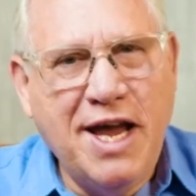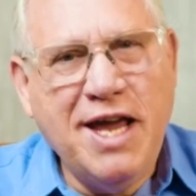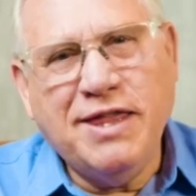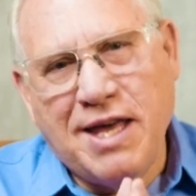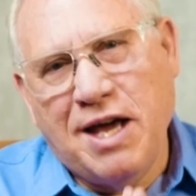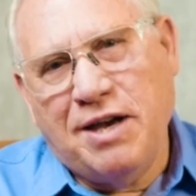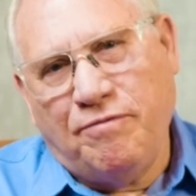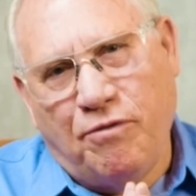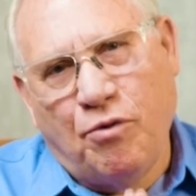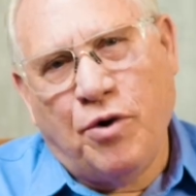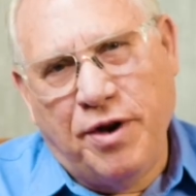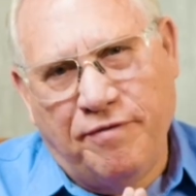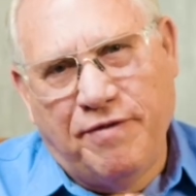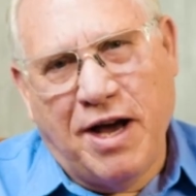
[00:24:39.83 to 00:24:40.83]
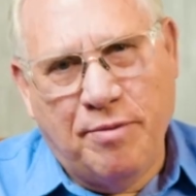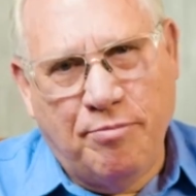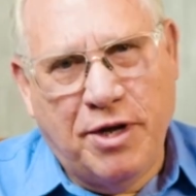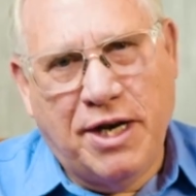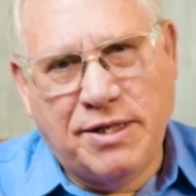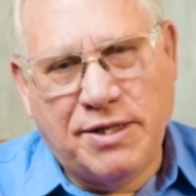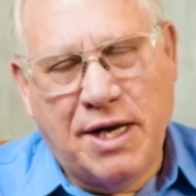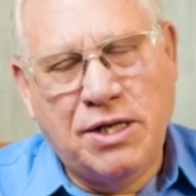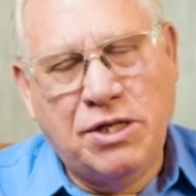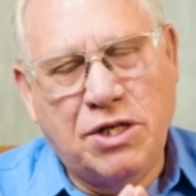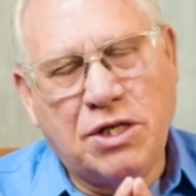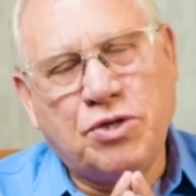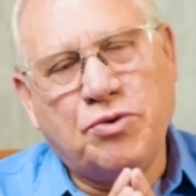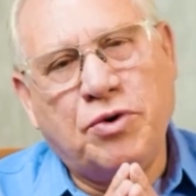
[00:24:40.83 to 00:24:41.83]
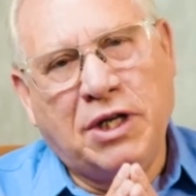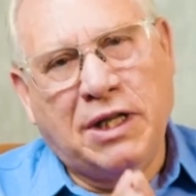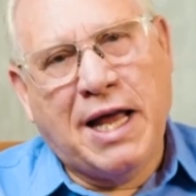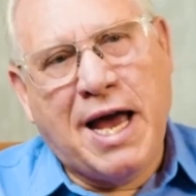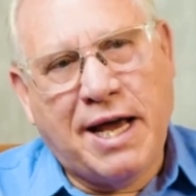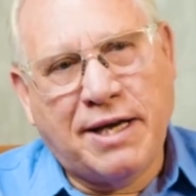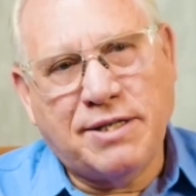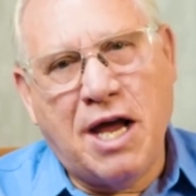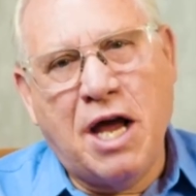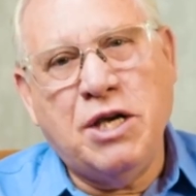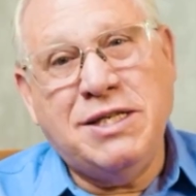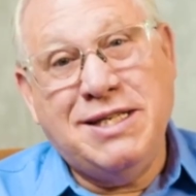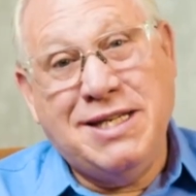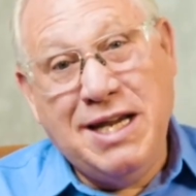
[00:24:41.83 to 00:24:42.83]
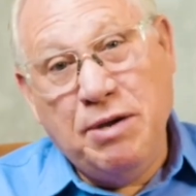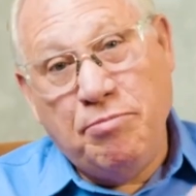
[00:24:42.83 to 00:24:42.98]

take that 45 minutes and just relax and